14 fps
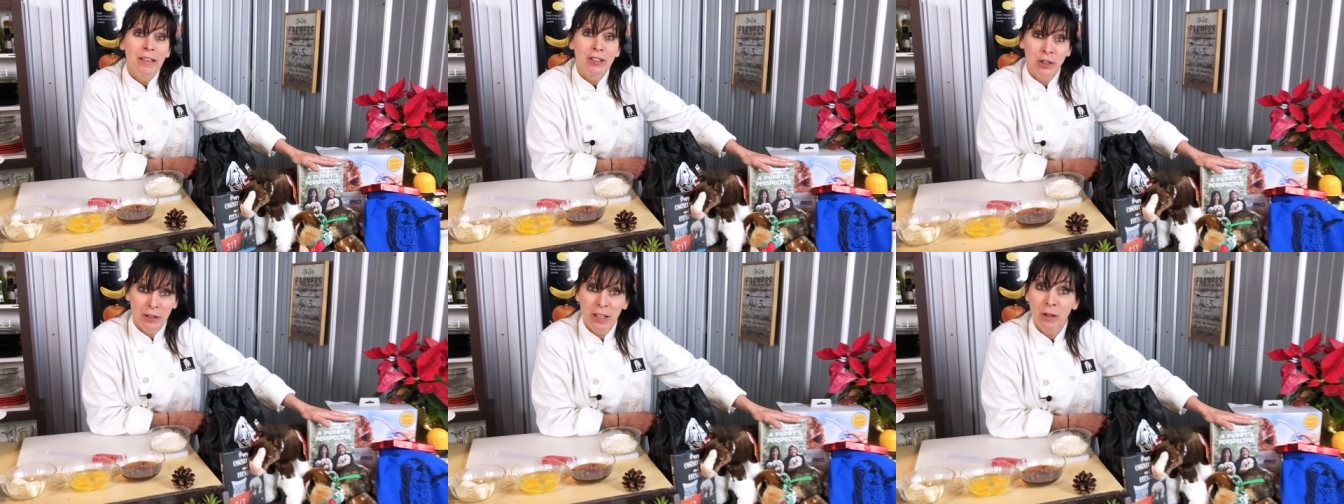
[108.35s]

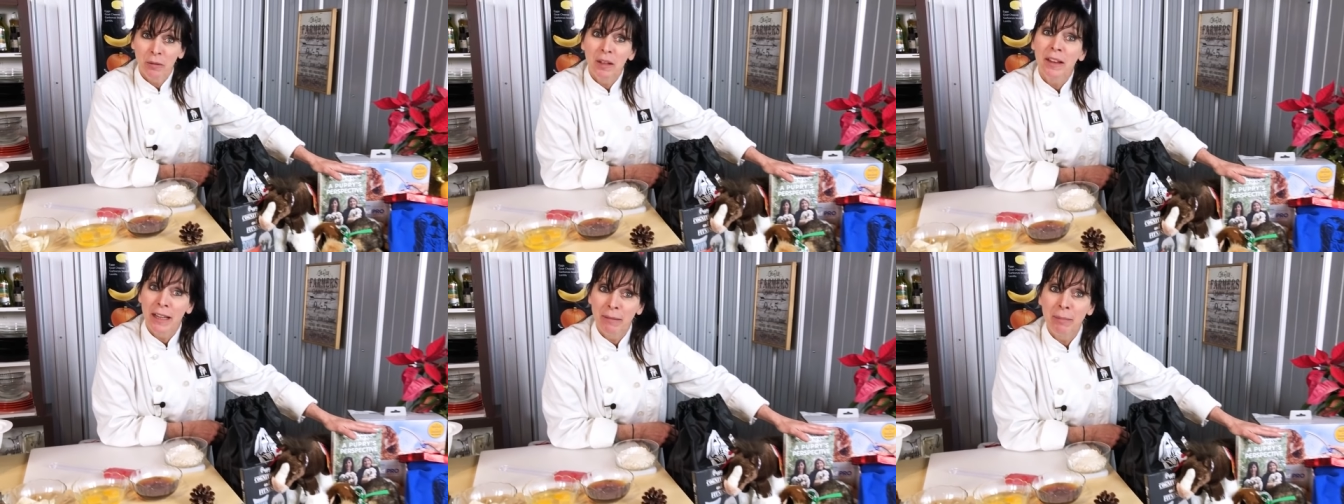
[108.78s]
should they
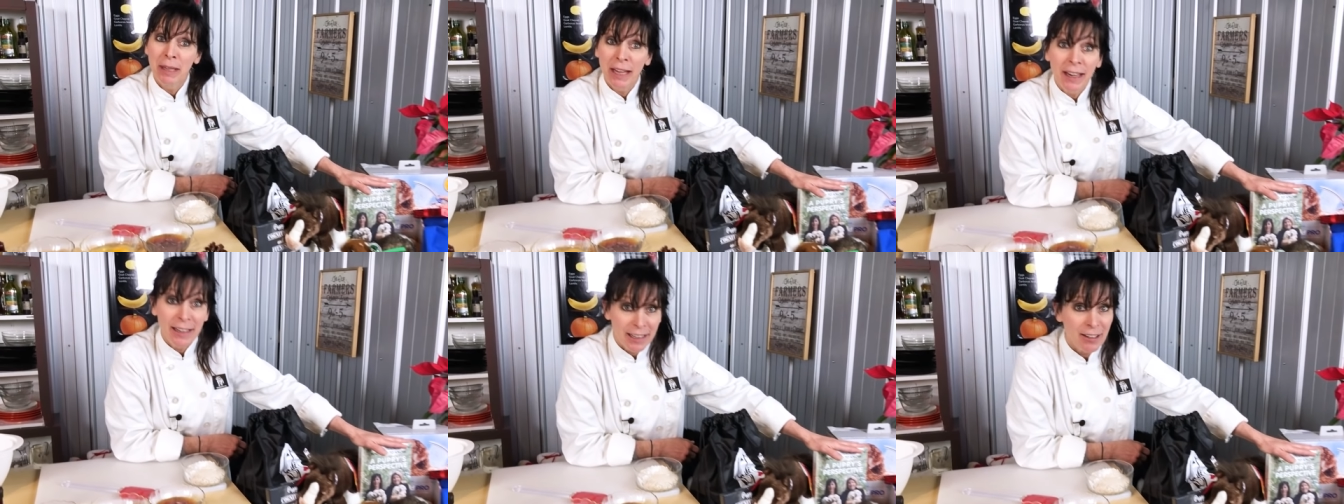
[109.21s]
really be
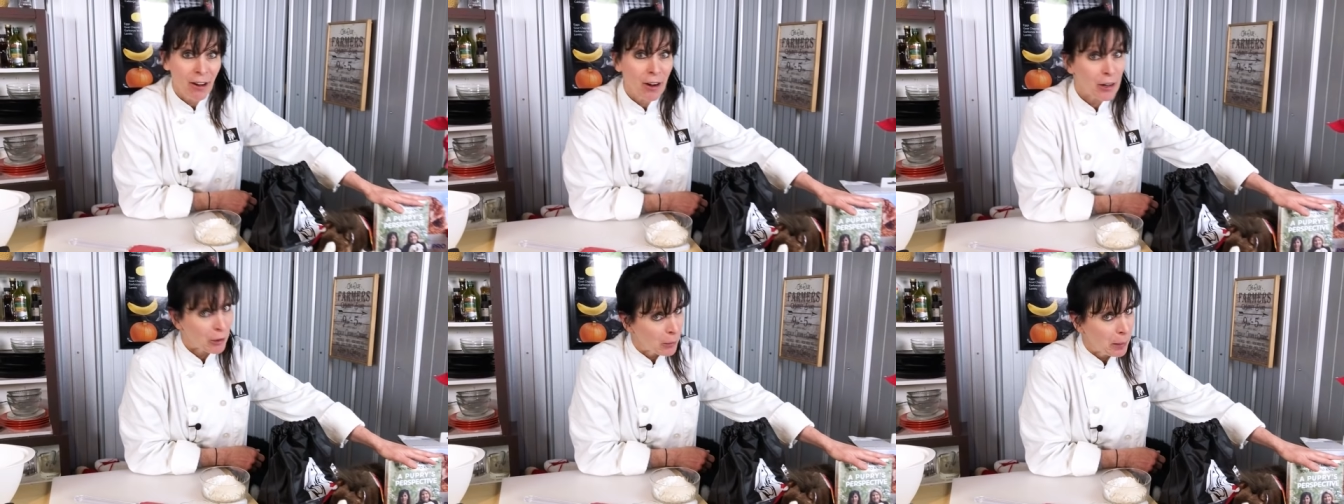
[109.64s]
getting a
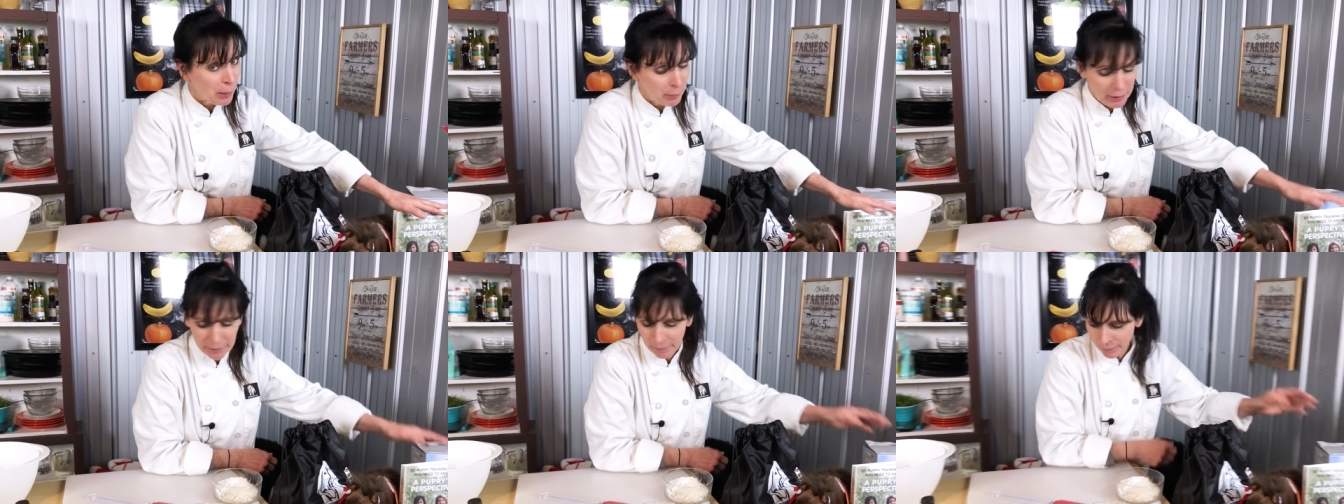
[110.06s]
dog or a
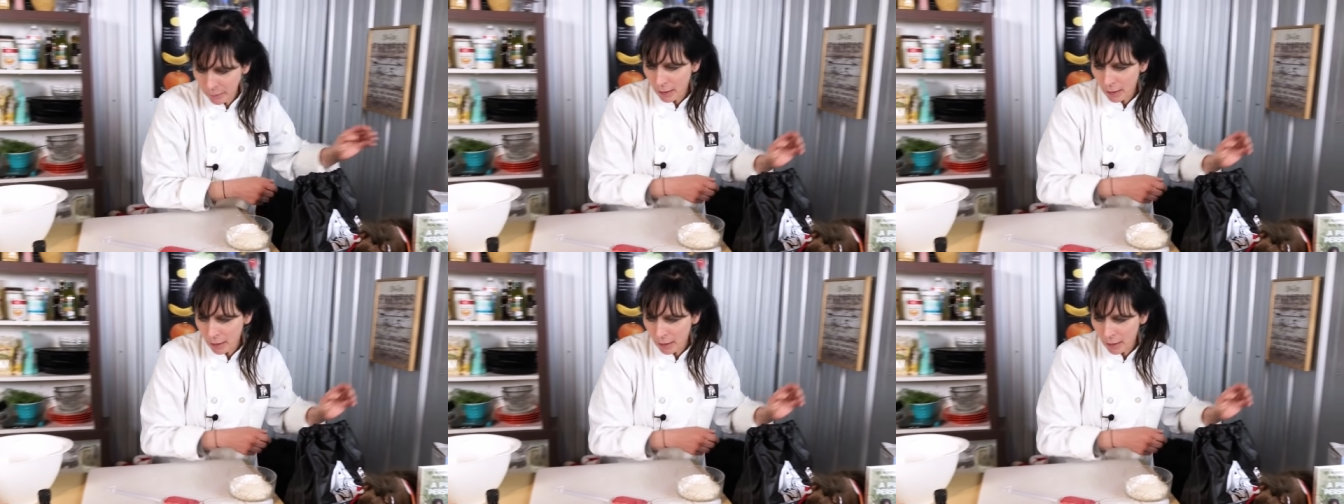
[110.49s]
puppy.